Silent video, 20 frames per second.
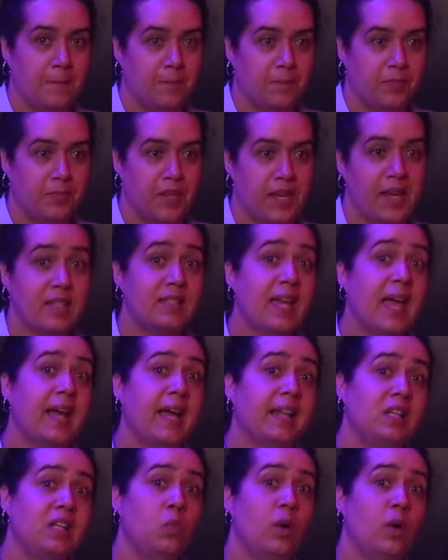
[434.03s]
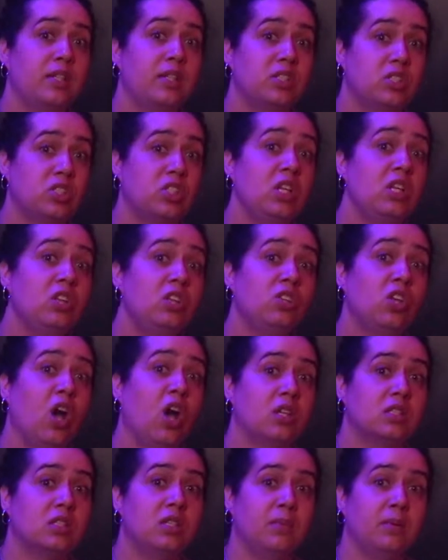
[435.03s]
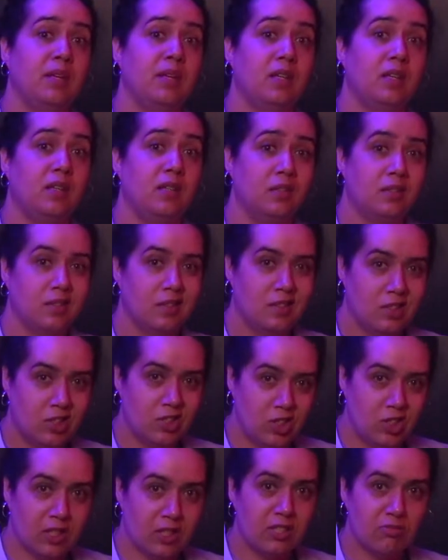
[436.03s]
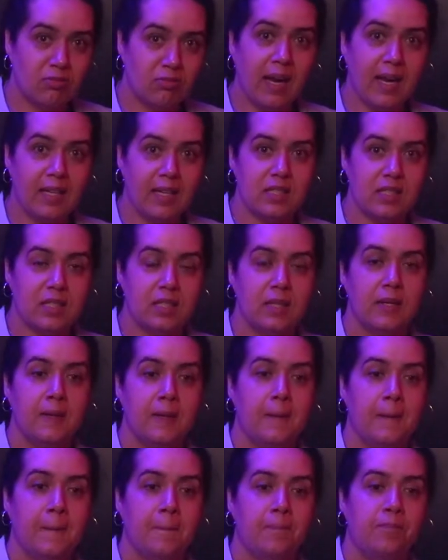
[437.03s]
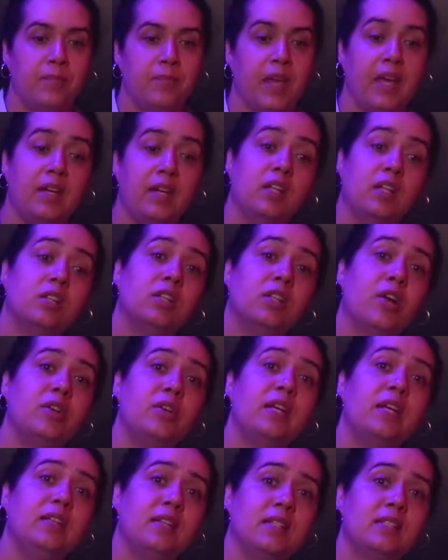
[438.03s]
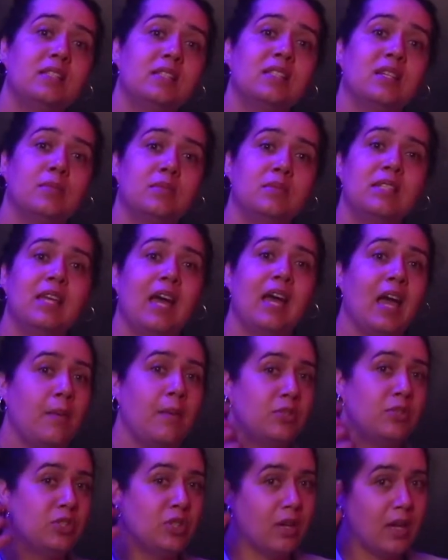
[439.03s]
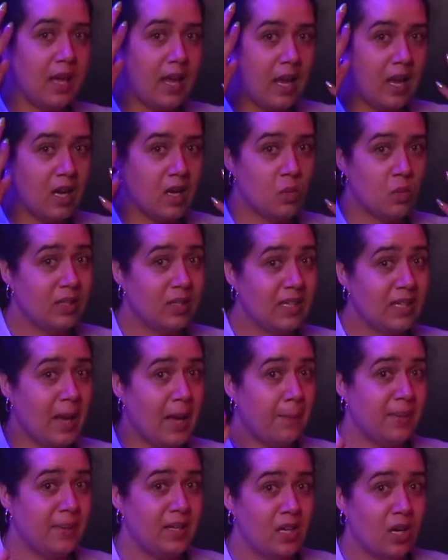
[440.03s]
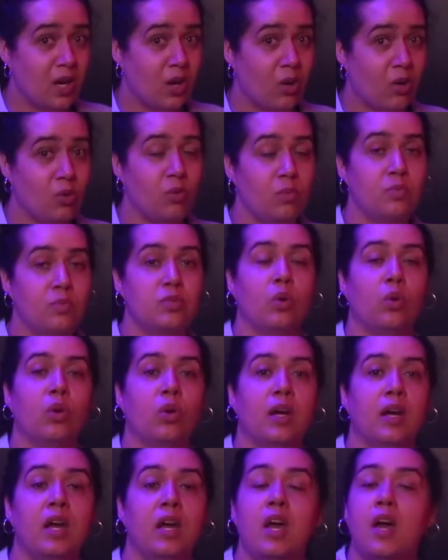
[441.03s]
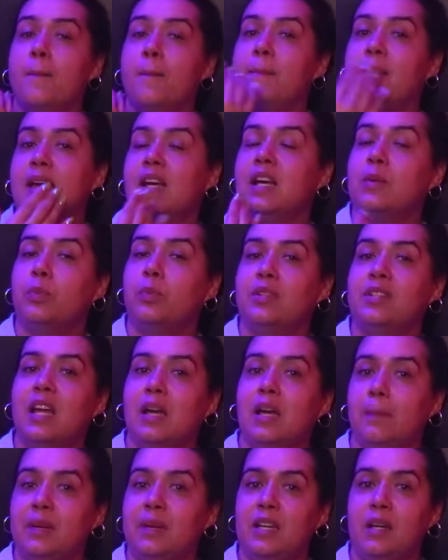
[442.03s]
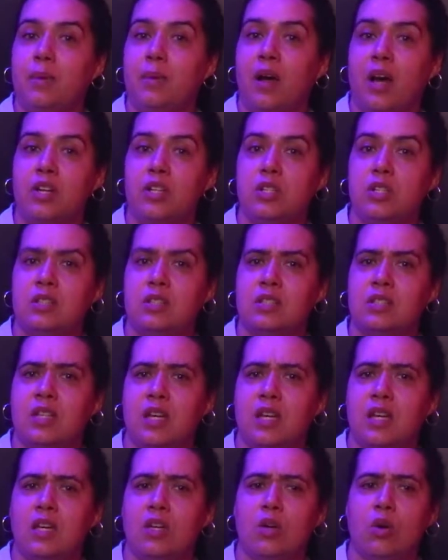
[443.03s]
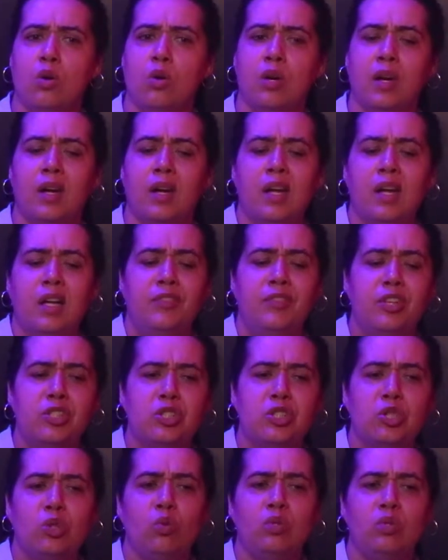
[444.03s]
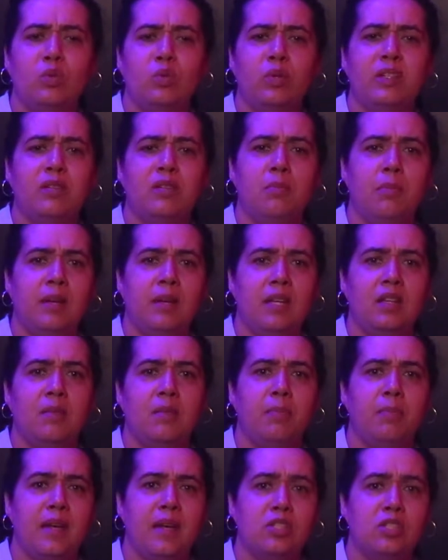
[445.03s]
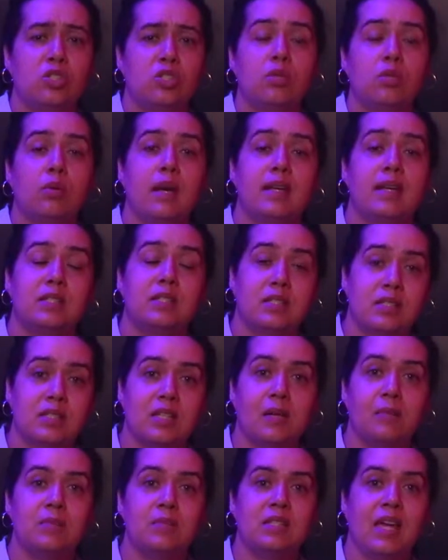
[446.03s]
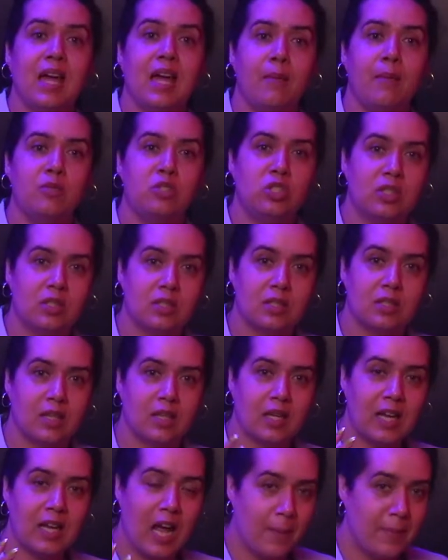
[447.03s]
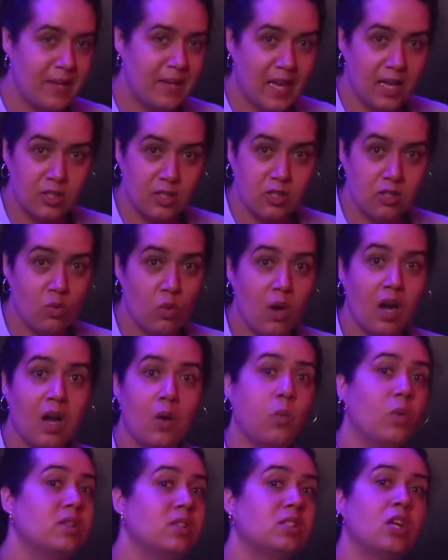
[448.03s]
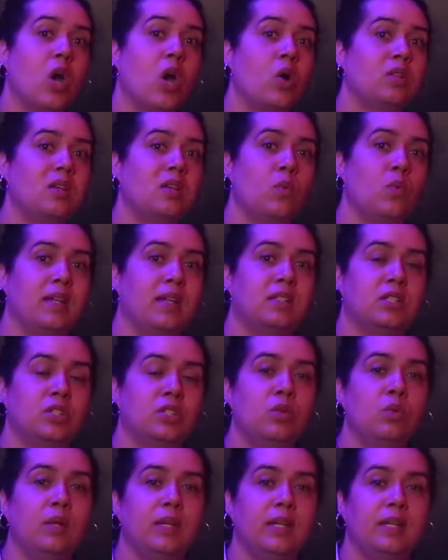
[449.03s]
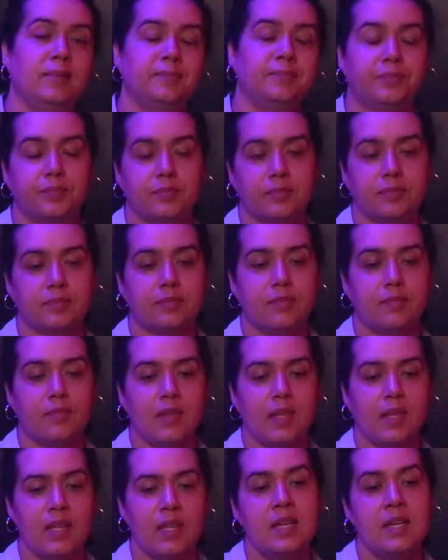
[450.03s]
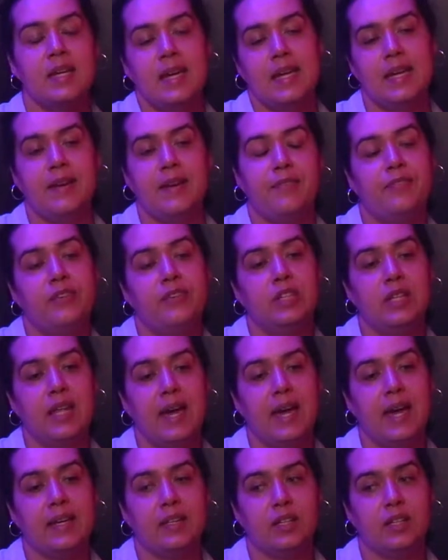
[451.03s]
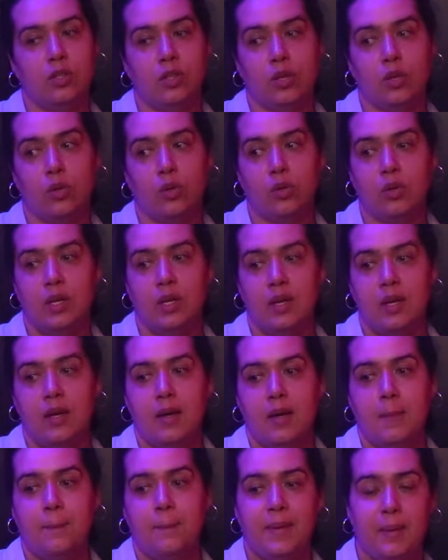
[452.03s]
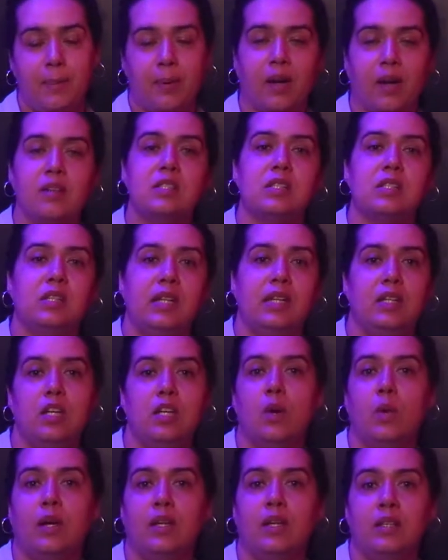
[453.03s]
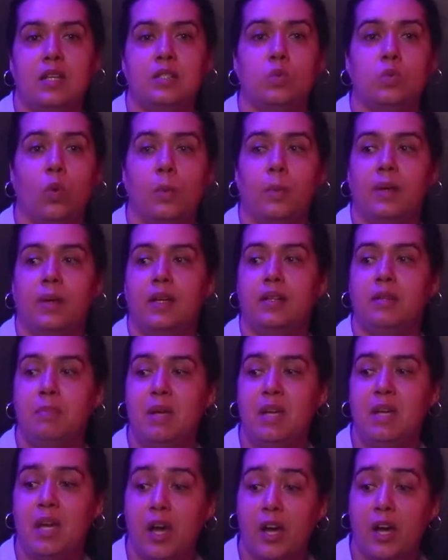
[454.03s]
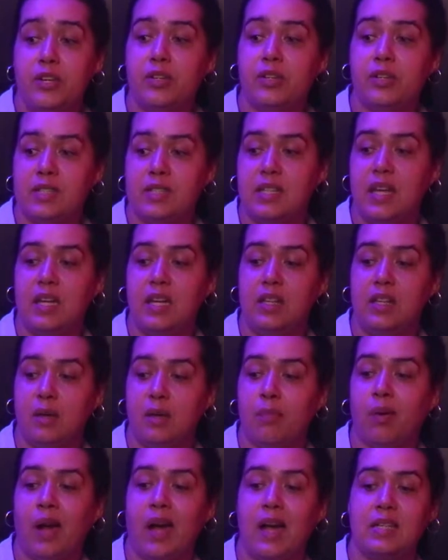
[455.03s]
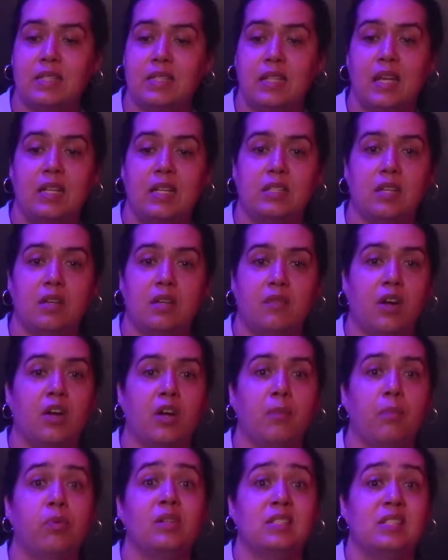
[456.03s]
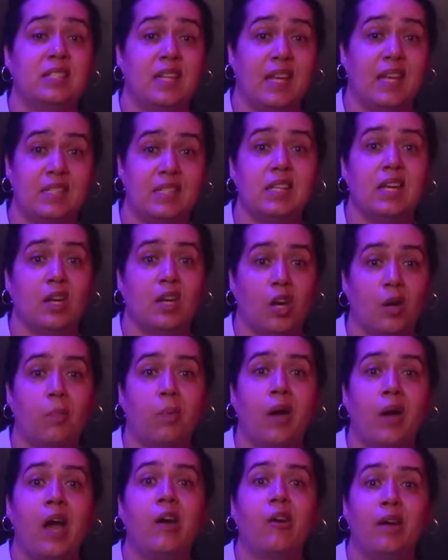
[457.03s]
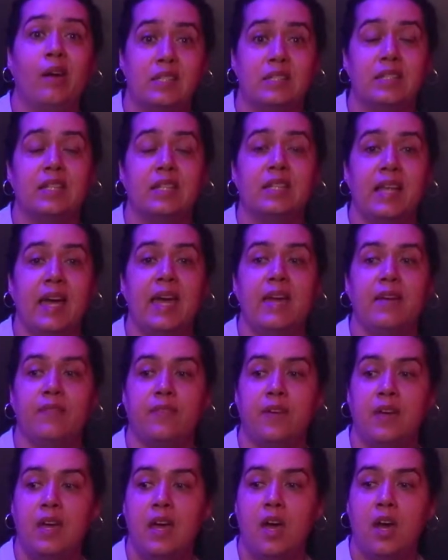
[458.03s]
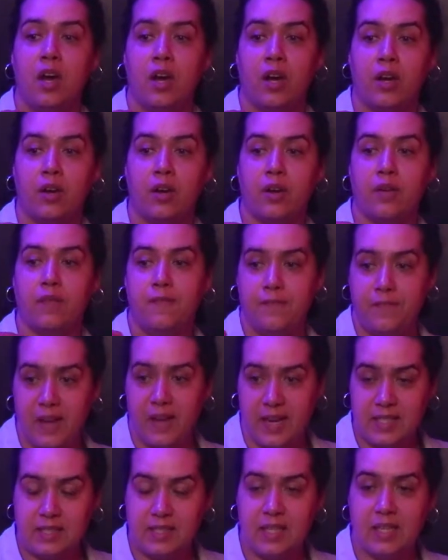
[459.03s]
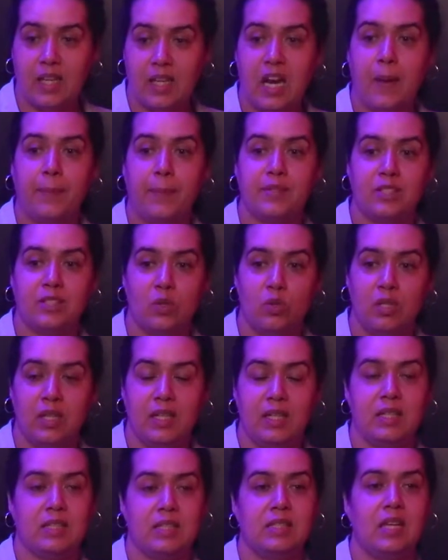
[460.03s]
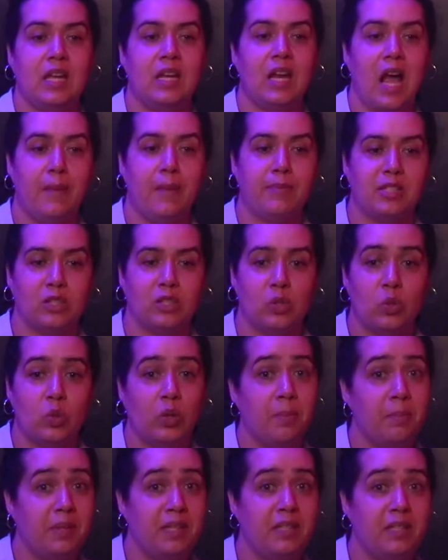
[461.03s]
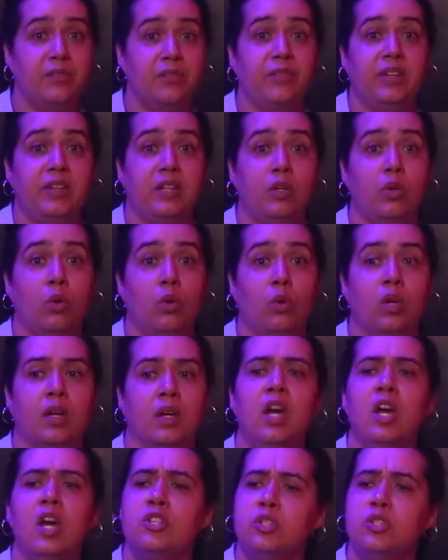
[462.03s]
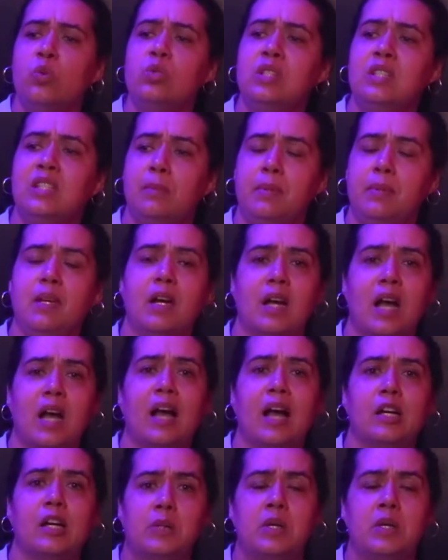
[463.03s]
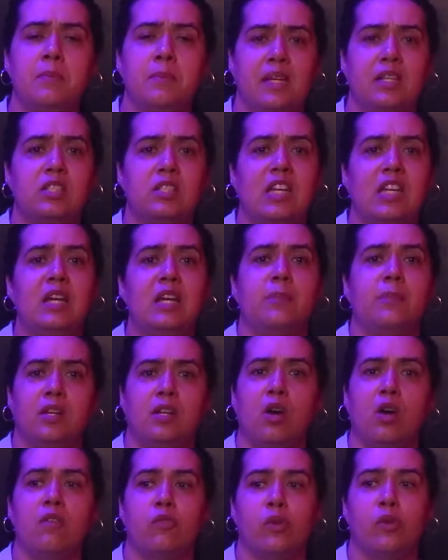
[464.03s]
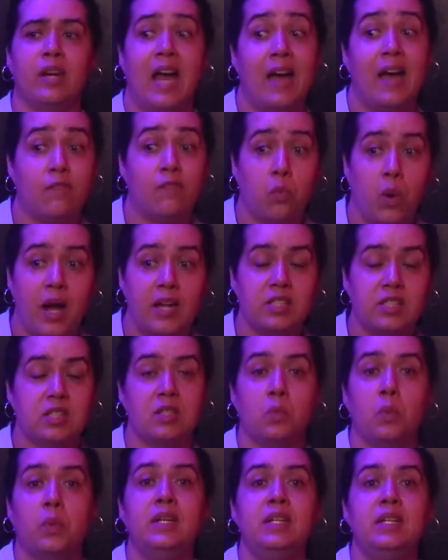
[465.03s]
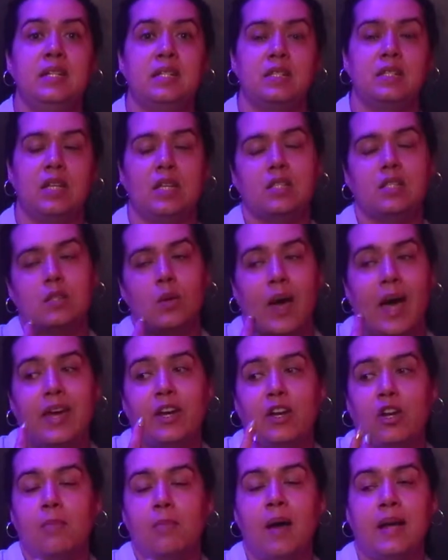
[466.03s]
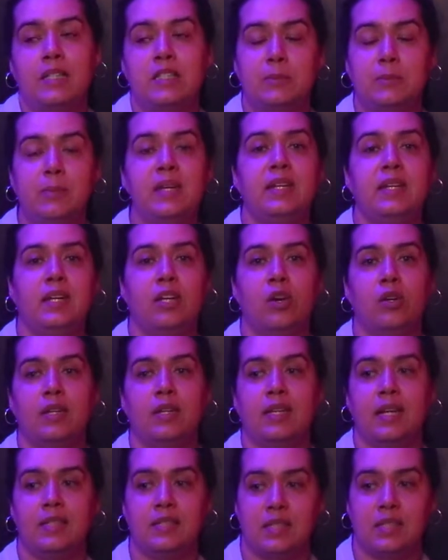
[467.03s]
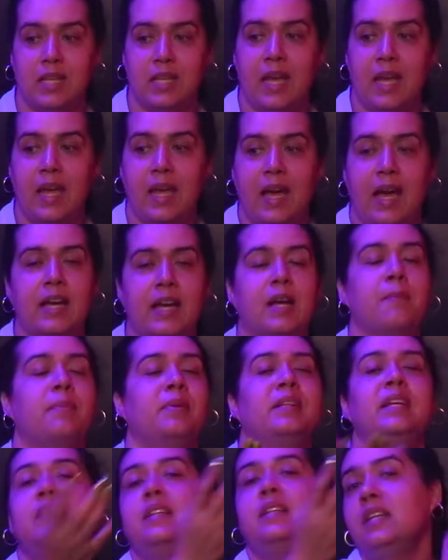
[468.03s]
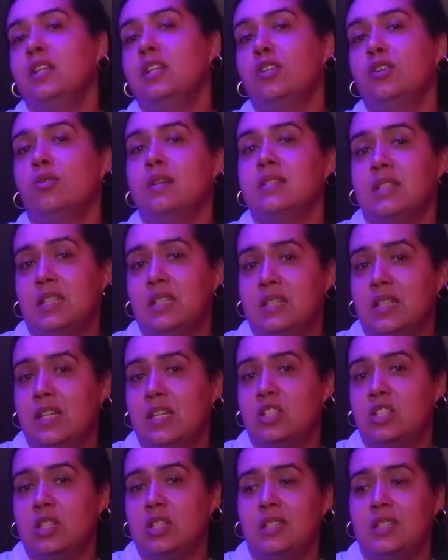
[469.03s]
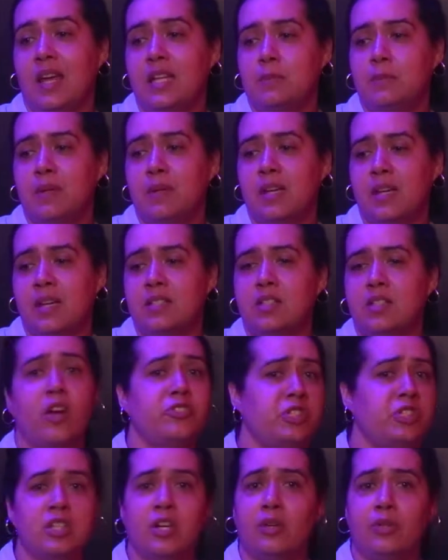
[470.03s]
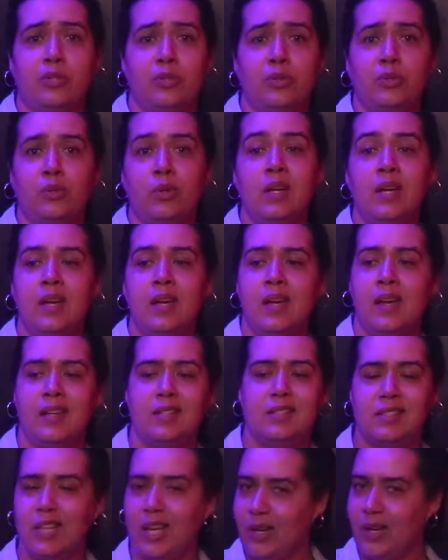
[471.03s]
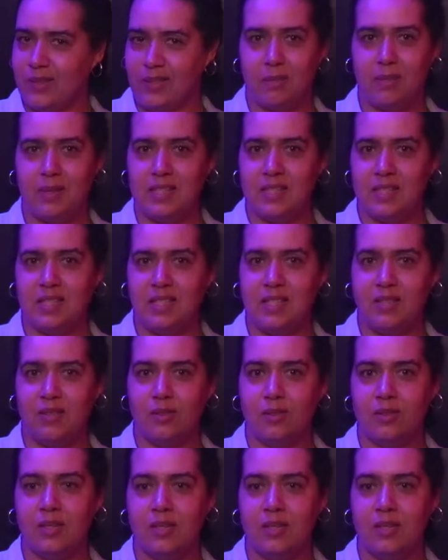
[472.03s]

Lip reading: exactly what she thought to be just right. And in learning that sometimes your hair would not be combed, or makeup would not be upon your skin, or the shoes wouldn't be the best choice, sometimes just coming as you are was the only way to do it. And I feel like, me personally knowing this woman, me understanding the process of her processing her progress in life, her facing an opportunity to see an obstacle and be defeated, or choosing to be a conqueror and be a champion over it. I've watched and witnessed this, so I don't mind speaking on it and saying I completely endorse anything she says, because all she's going to do is tell you to be still